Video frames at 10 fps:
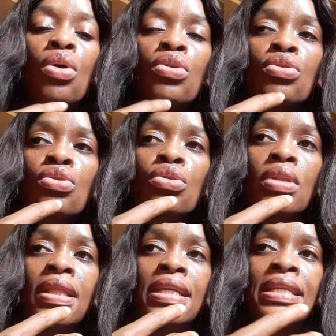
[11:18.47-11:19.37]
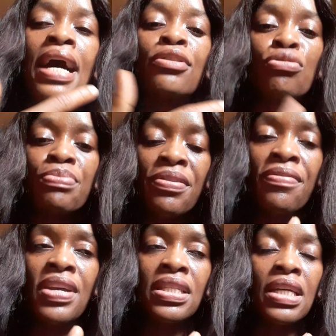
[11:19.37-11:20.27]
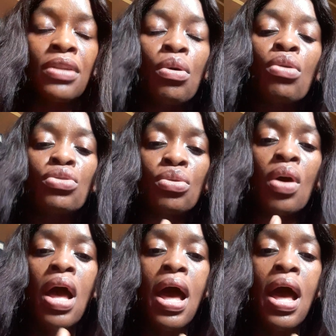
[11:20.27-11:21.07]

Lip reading: also learn how to prevent and also